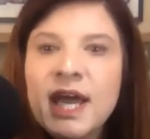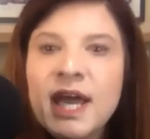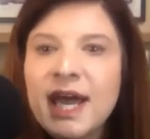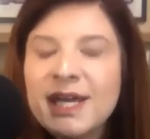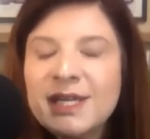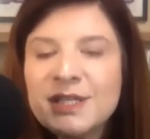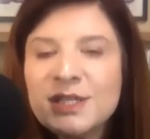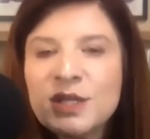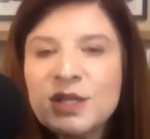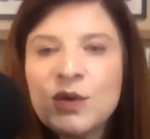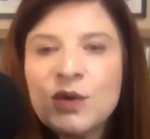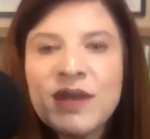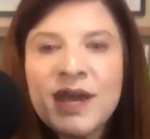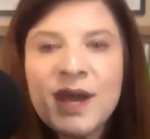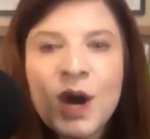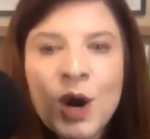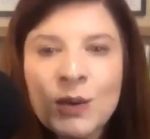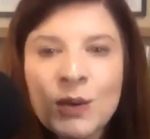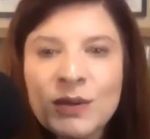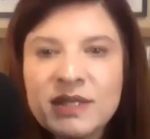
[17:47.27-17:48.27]
And so they
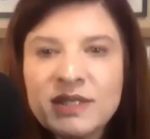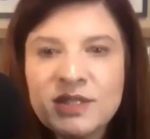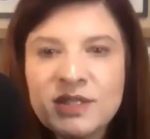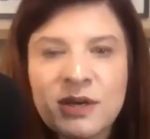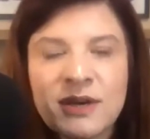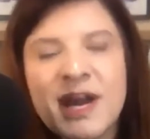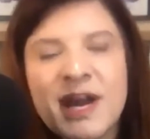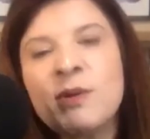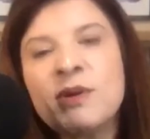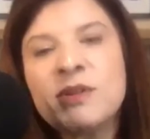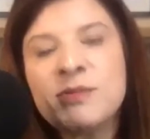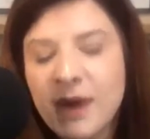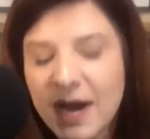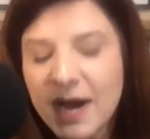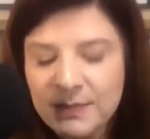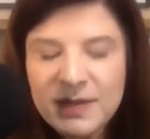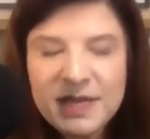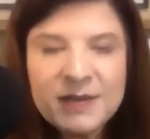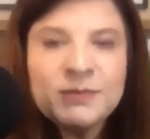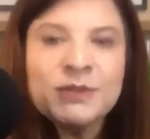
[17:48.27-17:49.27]
always start out with,
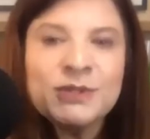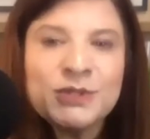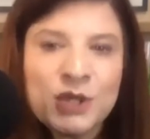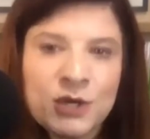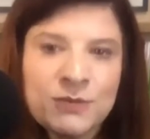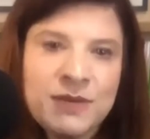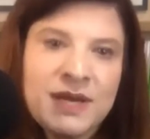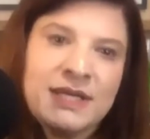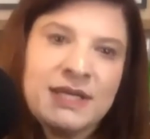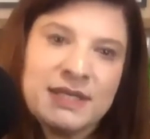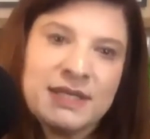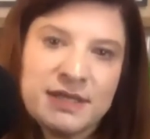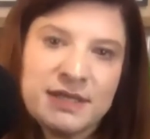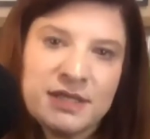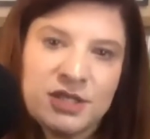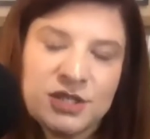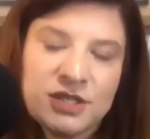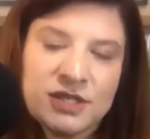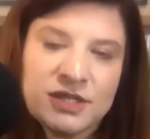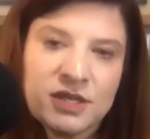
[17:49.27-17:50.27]
my people don't make
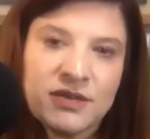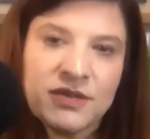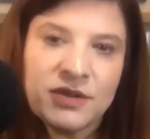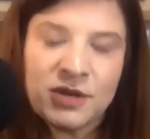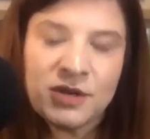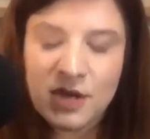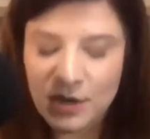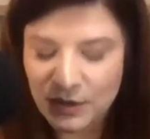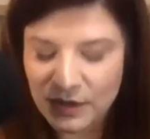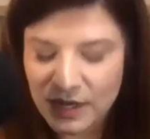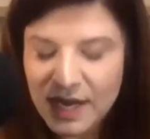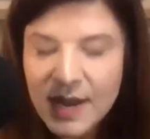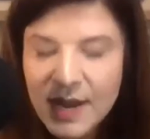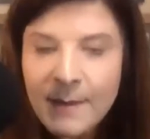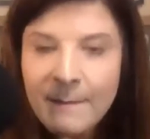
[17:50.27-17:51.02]
decisions on their own.